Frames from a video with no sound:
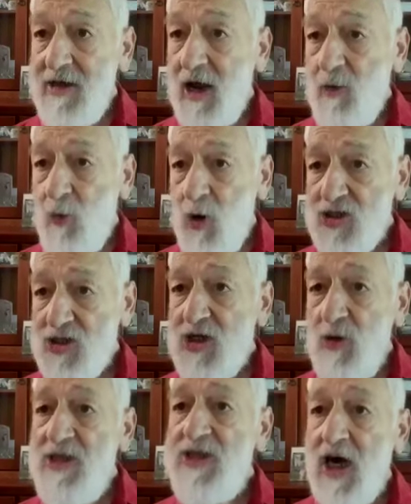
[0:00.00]
I was
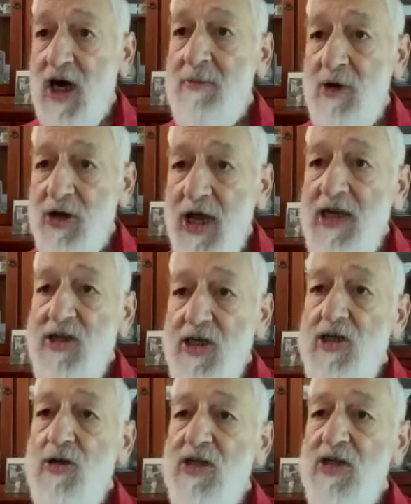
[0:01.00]
at one time on 80
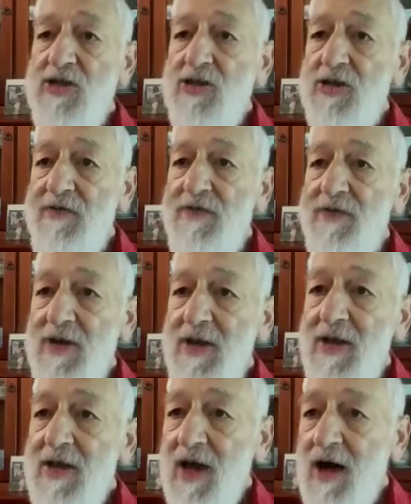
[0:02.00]
units
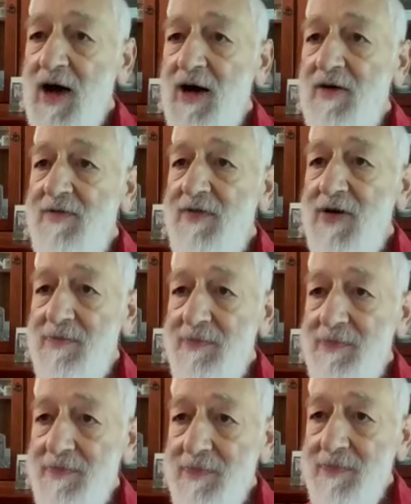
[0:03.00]
of
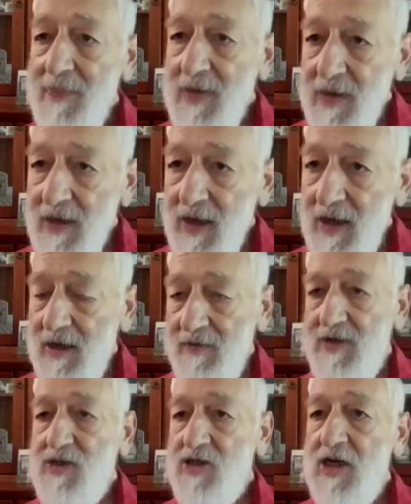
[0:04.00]

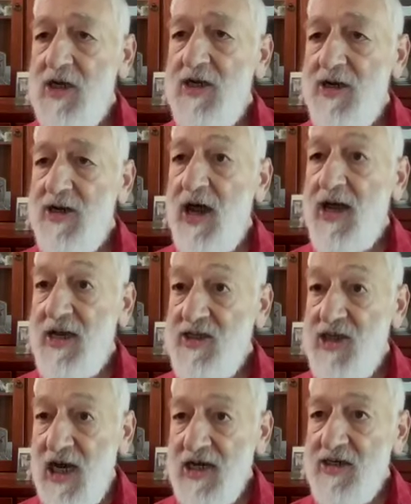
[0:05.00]
insulin
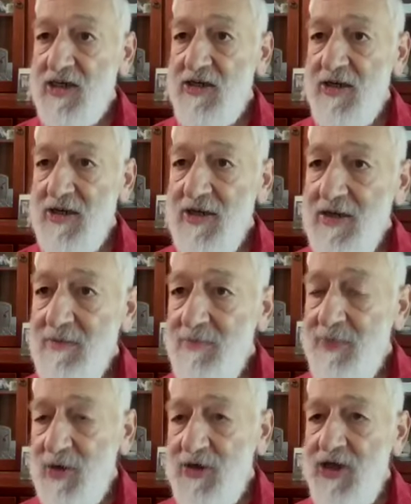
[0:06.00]
injected
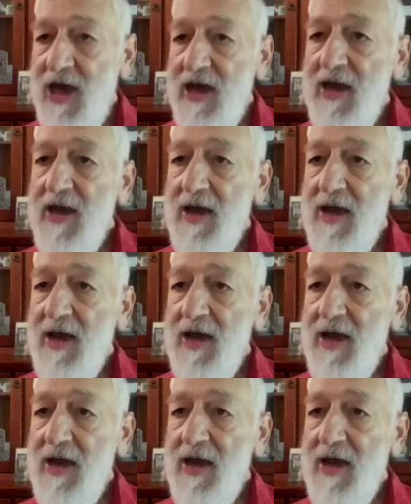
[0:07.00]
per day.